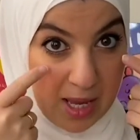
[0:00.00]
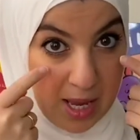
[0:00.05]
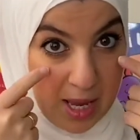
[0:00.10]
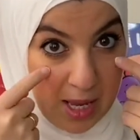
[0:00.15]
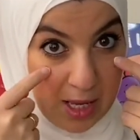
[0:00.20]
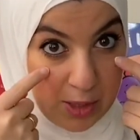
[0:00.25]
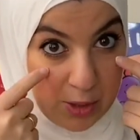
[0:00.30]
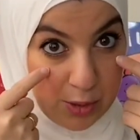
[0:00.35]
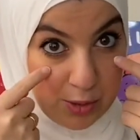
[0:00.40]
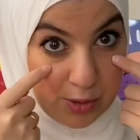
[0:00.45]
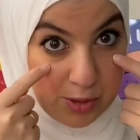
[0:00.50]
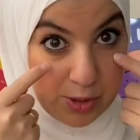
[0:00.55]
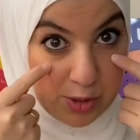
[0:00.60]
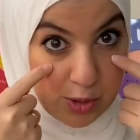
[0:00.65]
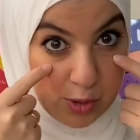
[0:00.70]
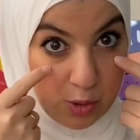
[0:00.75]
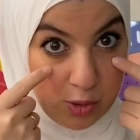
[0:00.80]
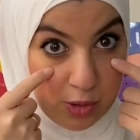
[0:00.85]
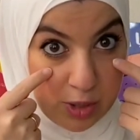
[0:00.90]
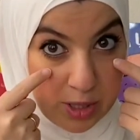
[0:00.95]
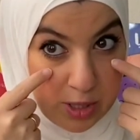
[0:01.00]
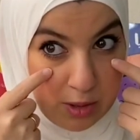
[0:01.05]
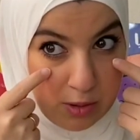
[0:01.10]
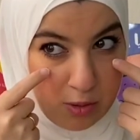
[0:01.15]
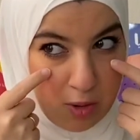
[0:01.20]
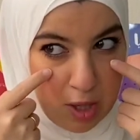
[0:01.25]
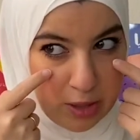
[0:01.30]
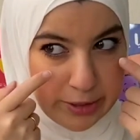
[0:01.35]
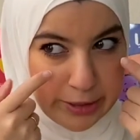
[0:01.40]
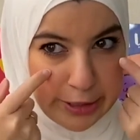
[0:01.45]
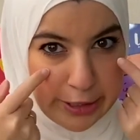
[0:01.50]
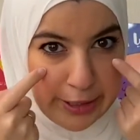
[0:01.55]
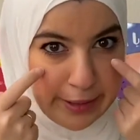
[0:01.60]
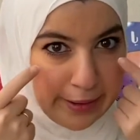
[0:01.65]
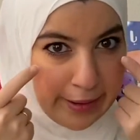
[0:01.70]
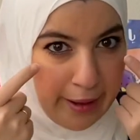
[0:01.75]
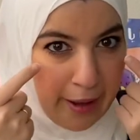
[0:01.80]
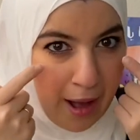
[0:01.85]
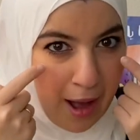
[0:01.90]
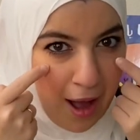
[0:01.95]
and your
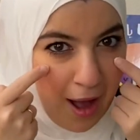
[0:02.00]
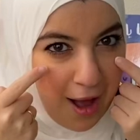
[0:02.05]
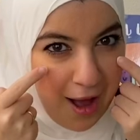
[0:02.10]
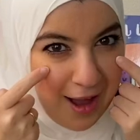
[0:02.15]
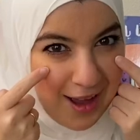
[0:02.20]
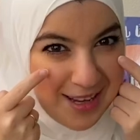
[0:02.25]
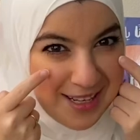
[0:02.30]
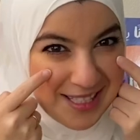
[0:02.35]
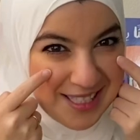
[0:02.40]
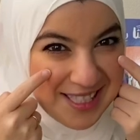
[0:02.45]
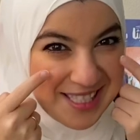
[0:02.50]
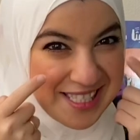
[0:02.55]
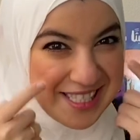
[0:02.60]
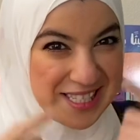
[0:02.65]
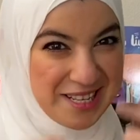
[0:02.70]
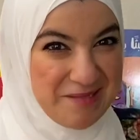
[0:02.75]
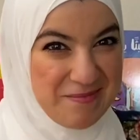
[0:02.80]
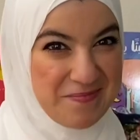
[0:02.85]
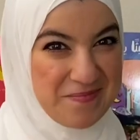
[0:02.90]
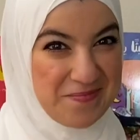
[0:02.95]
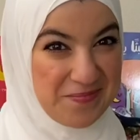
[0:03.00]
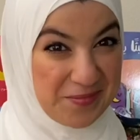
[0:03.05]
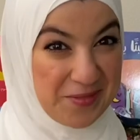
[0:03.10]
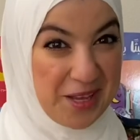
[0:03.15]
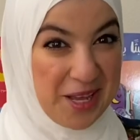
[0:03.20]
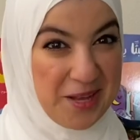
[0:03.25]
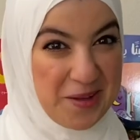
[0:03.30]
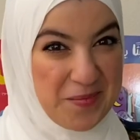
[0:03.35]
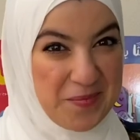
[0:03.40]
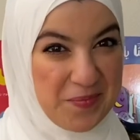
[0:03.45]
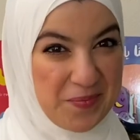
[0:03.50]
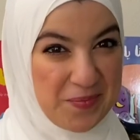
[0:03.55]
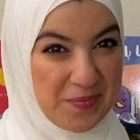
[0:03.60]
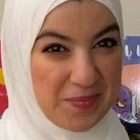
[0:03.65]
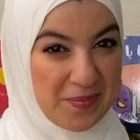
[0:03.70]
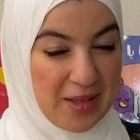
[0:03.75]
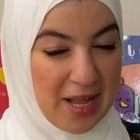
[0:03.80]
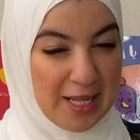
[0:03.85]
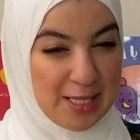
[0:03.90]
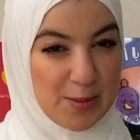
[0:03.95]
story-watching eyes. Okay,
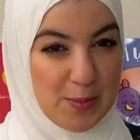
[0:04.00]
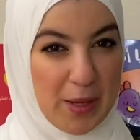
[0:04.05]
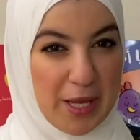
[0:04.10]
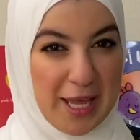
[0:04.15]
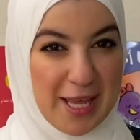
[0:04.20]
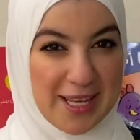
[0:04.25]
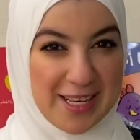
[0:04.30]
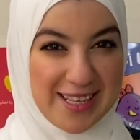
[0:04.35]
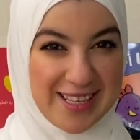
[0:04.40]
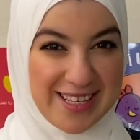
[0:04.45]
let's begin.